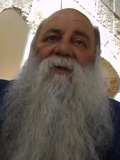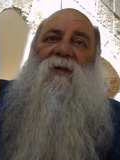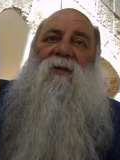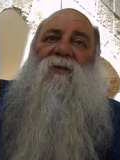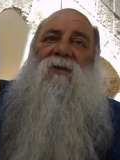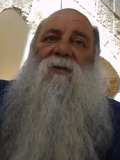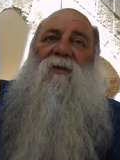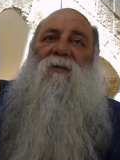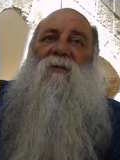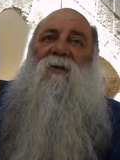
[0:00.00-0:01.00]
kitchen
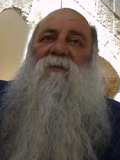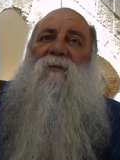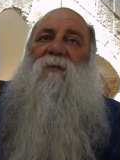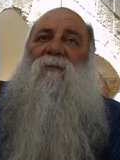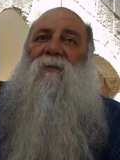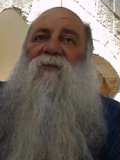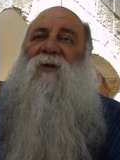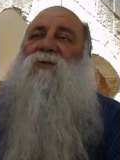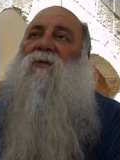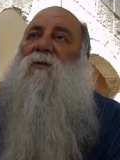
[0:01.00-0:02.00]
or a
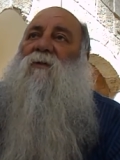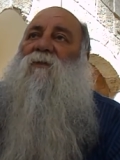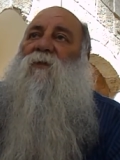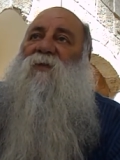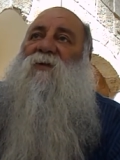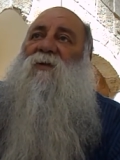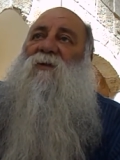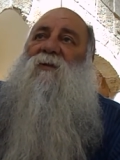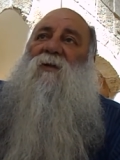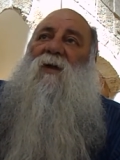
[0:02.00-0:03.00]
restaurant for
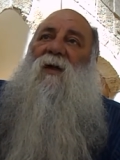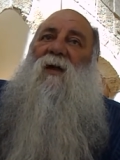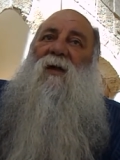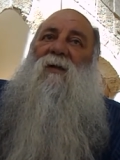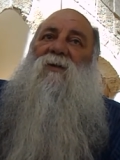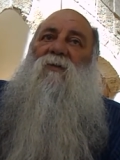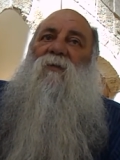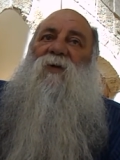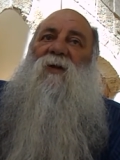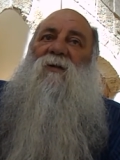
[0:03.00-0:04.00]
business, it's a
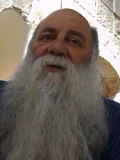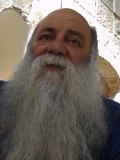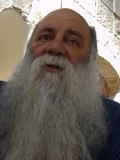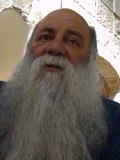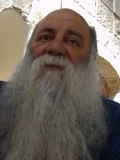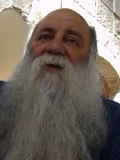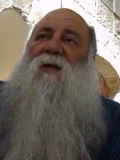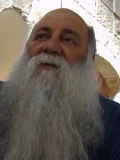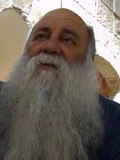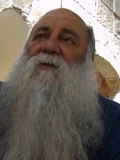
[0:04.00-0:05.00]
complete different
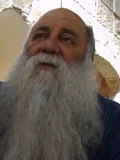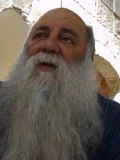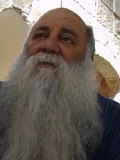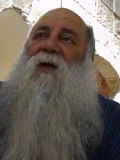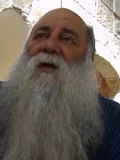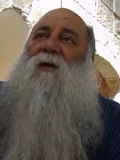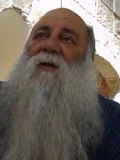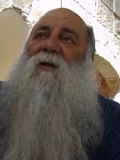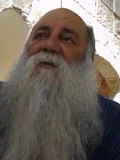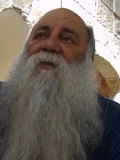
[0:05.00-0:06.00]
event than
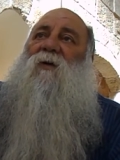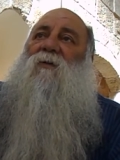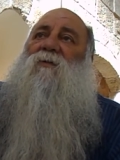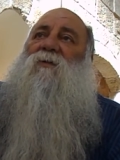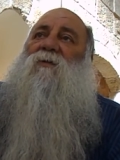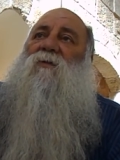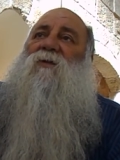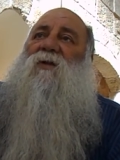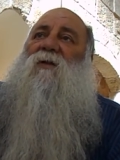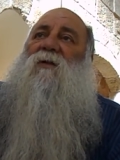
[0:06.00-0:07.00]
making it because you
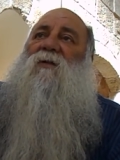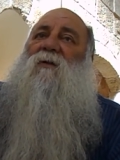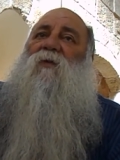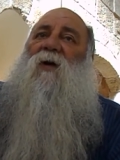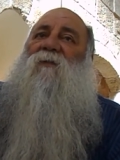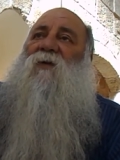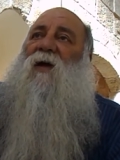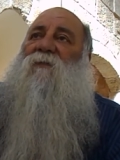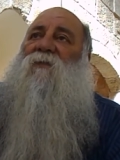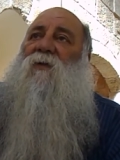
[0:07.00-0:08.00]
see it a way of
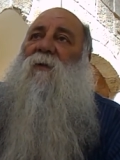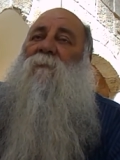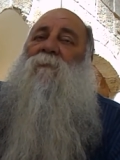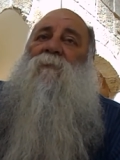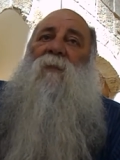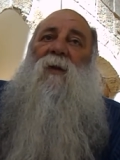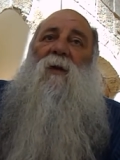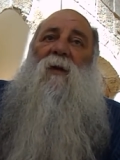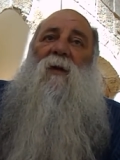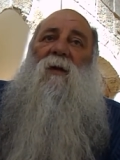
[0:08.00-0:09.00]
life
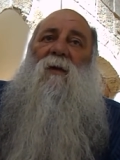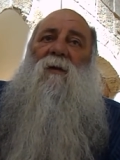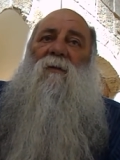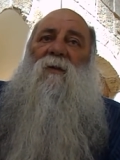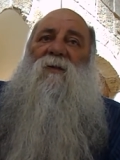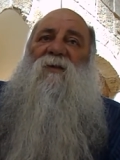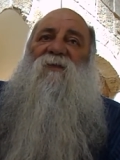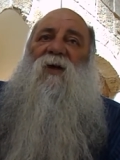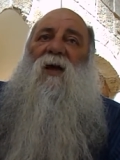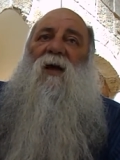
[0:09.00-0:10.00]
uh, it is
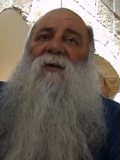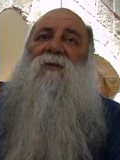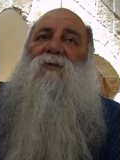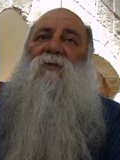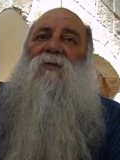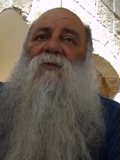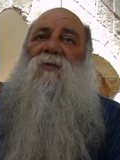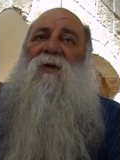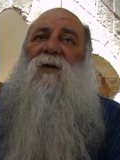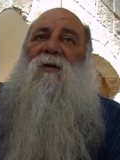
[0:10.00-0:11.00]
very hard to
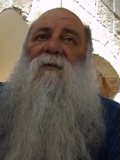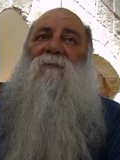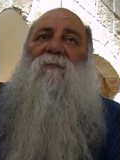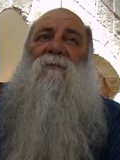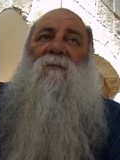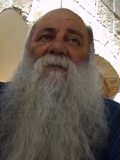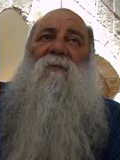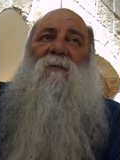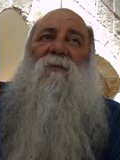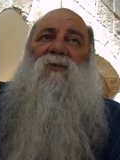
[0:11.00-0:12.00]

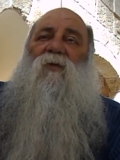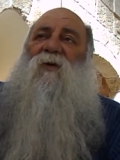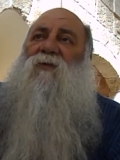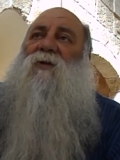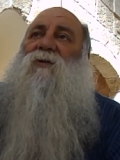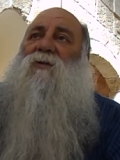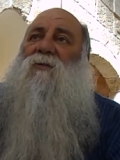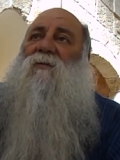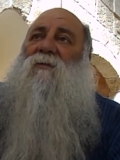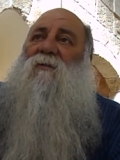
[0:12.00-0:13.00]
uh, to be rich
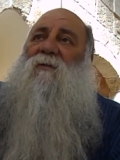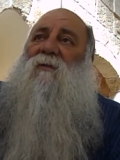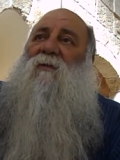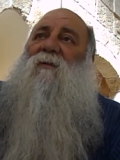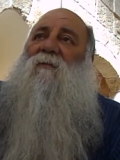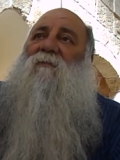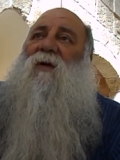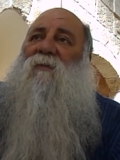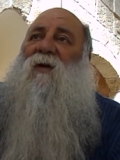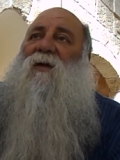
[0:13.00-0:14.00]

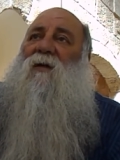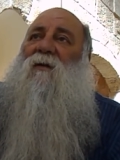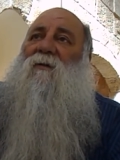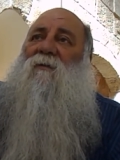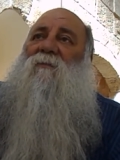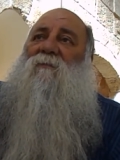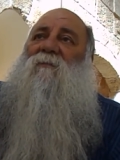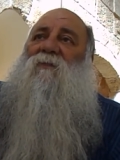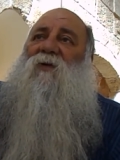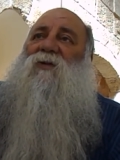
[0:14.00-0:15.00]
by making a
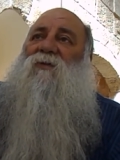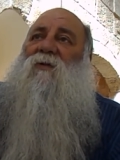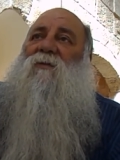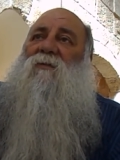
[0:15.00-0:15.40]
restaurant